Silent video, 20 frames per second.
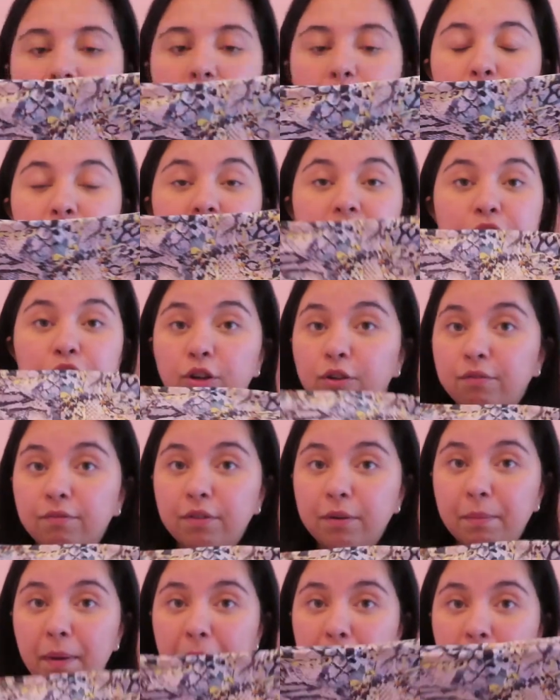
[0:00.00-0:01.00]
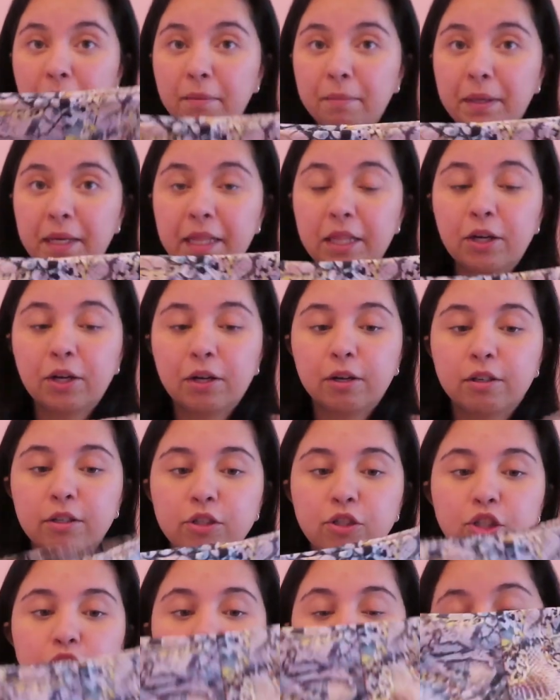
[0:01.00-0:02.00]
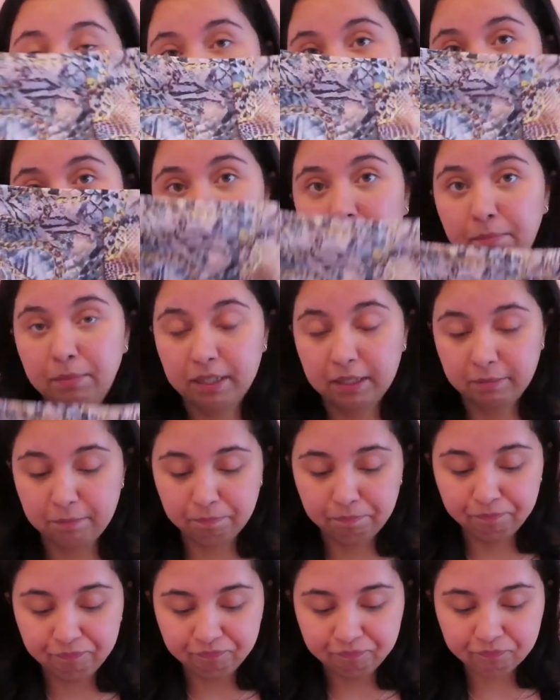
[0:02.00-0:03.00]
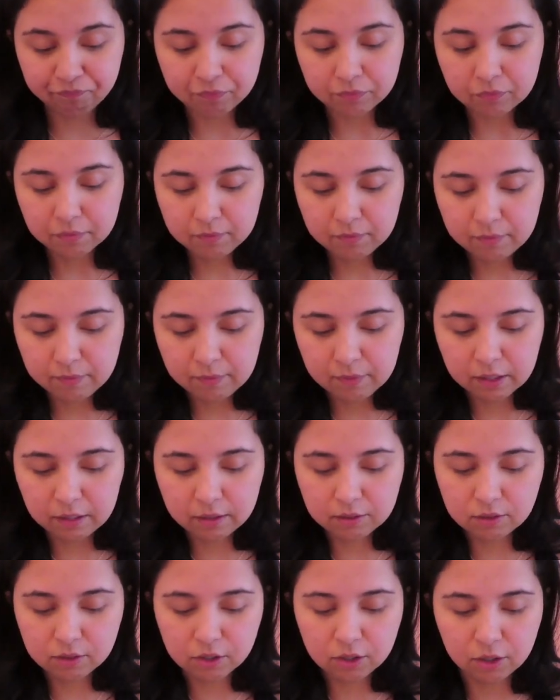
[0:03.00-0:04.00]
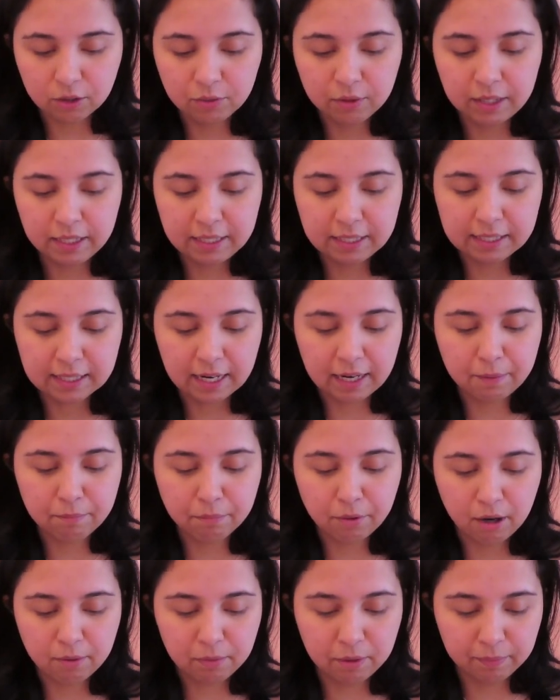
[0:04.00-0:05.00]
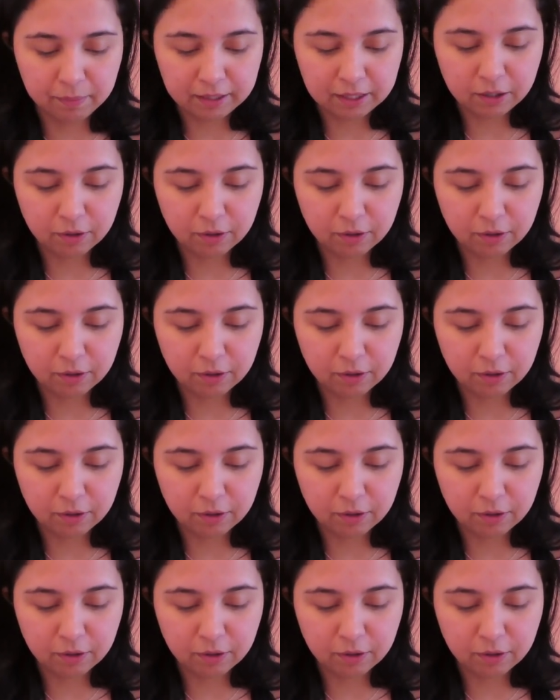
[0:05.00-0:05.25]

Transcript: They don't fit my mom either, or she would have kept them. So these I'm probably